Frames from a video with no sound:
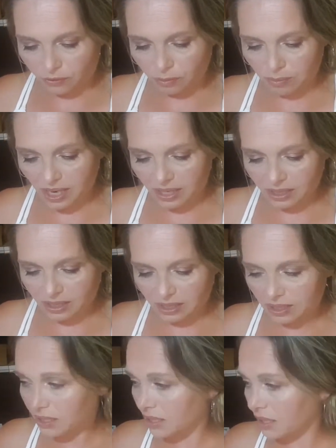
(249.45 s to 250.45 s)
from
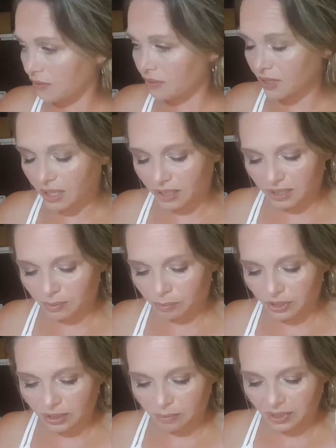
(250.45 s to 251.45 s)
Madison, and I forgot to
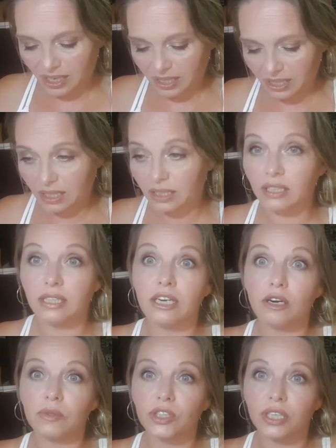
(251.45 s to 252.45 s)
bring it back in, and
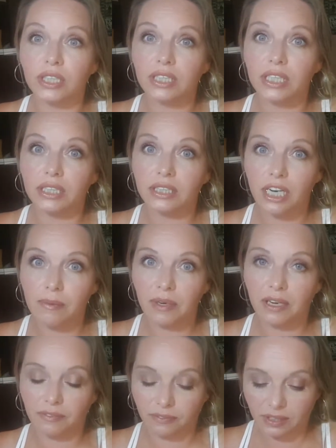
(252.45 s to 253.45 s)
now I'm trying to take the tape
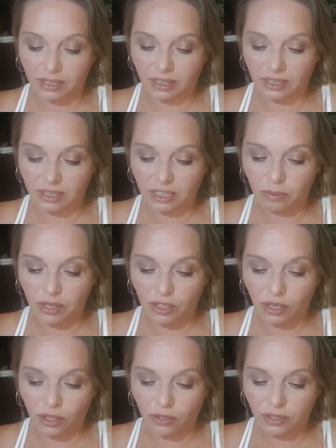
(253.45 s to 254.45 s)
off this to see what
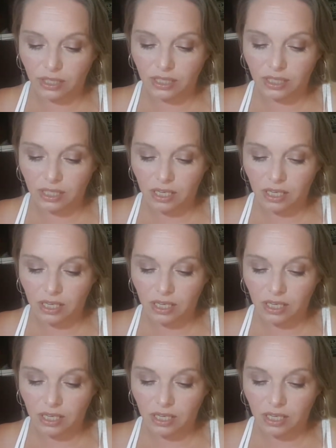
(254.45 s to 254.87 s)
color it is.